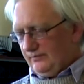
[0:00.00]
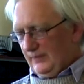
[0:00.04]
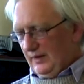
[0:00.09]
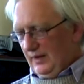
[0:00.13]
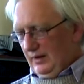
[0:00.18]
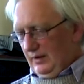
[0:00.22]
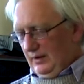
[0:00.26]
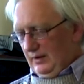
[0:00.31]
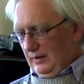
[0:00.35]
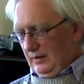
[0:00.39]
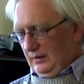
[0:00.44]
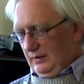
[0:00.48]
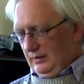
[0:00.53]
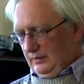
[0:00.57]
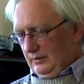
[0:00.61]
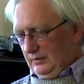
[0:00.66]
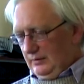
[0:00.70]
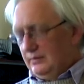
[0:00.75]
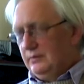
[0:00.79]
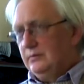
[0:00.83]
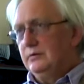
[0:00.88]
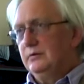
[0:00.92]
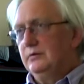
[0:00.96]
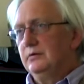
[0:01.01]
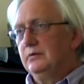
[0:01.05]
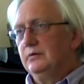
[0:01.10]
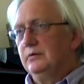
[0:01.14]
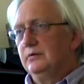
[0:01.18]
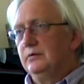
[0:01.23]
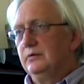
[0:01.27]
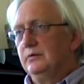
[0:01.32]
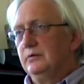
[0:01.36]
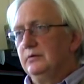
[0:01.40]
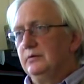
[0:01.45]
Greg, where does that
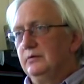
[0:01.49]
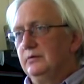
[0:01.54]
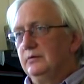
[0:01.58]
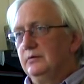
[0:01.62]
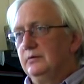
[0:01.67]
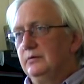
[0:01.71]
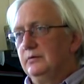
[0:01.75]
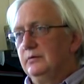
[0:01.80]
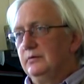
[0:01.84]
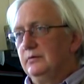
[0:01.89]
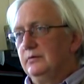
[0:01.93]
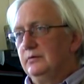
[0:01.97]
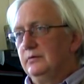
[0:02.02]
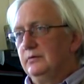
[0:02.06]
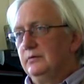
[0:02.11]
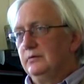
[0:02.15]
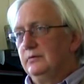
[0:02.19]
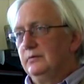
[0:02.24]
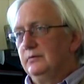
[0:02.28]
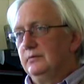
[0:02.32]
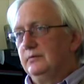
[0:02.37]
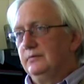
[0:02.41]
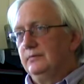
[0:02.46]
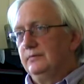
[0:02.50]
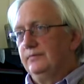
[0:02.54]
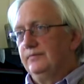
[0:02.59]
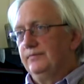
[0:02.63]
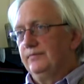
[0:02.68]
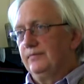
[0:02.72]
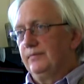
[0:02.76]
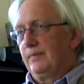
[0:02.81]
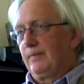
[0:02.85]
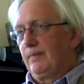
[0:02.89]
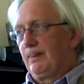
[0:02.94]
stack up with the American legal
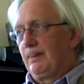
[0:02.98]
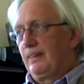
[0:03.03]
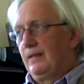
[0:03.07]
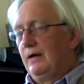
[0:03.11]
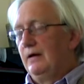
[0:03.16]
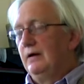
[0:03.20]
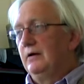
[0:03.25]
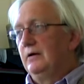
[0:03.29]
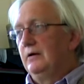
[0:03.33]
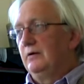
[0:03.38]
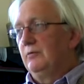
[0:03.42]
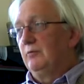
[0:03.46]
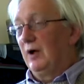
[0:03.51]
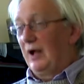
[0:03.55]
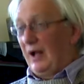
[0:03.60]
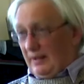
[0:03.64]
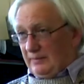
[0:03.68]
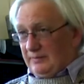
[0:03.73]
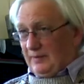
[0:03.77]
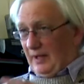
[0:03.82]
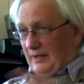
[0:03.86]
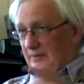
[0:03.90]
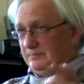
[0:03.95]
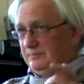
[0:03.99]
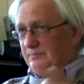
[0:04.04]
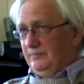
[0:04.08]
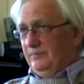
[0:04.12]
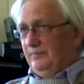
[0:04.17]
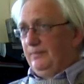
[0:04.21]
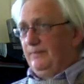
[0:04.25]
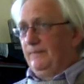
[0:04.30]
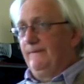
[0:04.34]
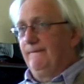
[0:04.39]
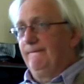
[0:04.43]
system? Well, are you going
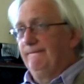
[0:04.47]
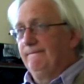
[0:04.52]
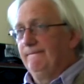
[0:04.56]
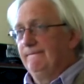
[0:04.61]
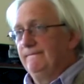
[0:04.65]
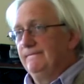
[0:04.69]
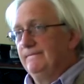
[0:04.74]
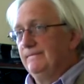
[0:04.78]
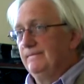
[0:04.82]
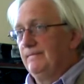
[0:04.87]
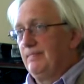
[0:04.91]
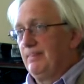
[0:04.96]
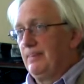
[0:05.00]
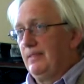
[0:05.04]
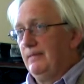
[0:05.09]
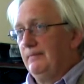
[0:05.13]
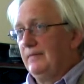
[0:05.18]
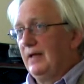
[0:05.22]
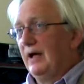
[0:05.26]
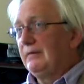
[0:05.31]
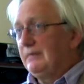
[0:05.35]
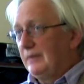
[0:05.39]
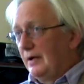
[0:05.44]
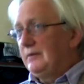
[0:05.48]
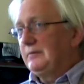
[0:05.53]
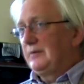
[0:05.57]
to get dinged on that?